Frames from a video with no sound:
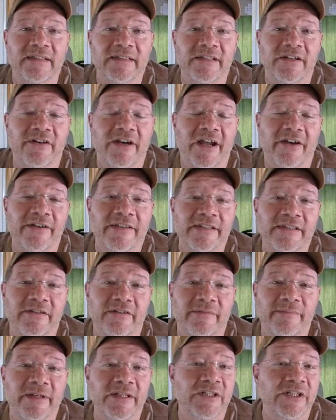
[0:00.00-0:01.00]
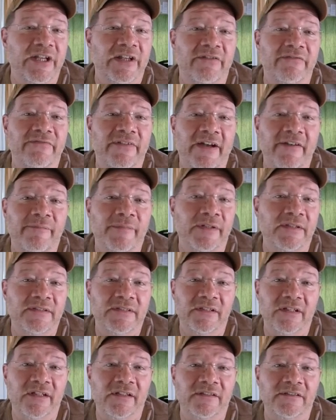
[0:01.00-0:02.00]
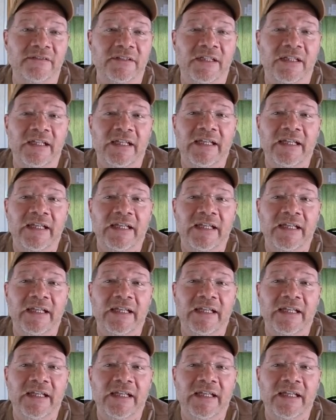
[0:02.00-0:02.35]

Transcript: considering how I started my channel five months ago,